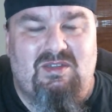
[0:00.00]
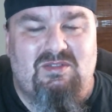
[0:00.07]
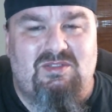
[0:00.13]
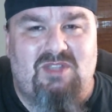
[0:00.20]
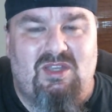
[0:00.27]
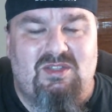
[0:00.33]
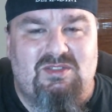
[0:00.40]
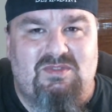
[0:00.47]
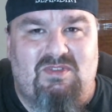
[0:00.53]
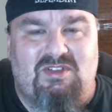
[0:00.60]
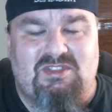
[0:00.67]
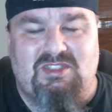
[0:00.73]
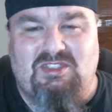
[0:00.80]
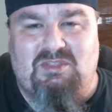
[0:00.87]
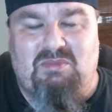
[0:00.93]
Usos
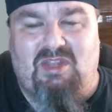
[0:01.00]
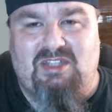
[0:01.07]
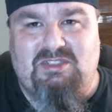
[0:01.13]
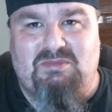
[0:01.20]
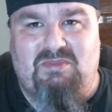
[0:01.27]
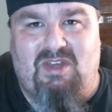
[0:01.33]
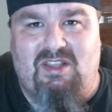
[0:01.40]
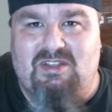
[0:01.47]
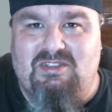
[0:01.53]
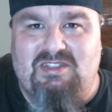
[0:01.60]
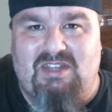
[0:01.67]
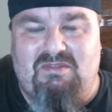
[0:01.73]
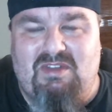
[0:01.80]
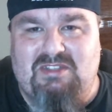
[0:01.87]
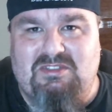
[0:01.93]
versus the Bludgeon Brothers
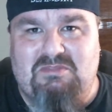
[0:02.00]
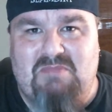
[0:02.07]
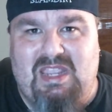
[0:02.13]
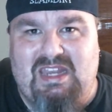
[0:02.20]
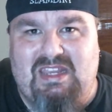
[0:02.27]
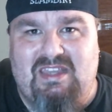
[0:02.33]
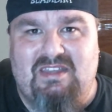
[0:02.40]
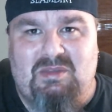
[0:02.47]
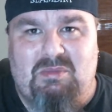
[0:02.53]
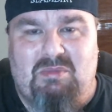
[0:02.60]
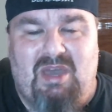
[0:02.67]
at WrestleMania,